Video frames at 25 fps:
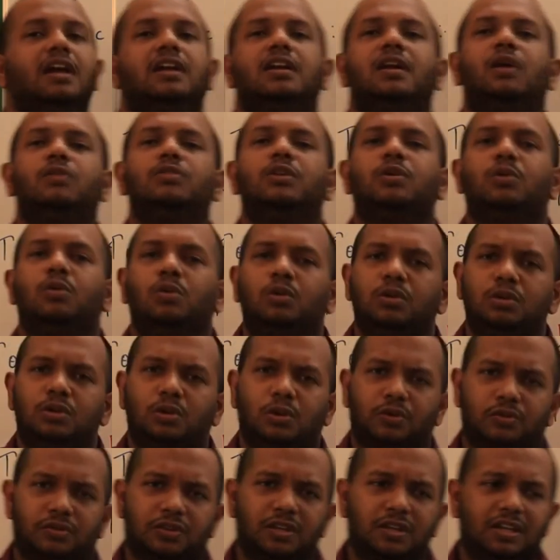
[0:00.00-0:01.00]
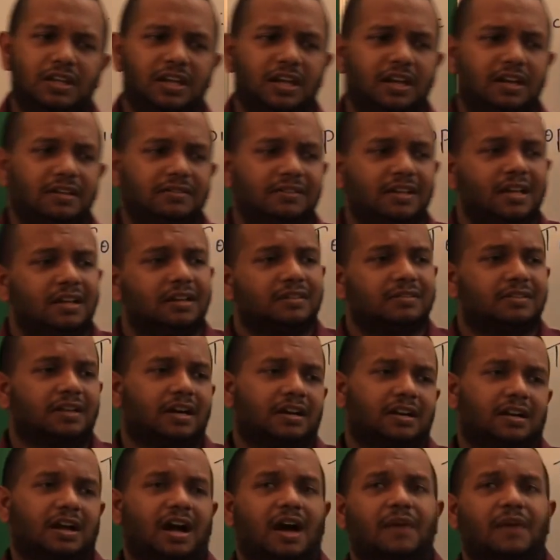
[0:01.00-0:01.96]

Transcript: Now the good question here is, sir,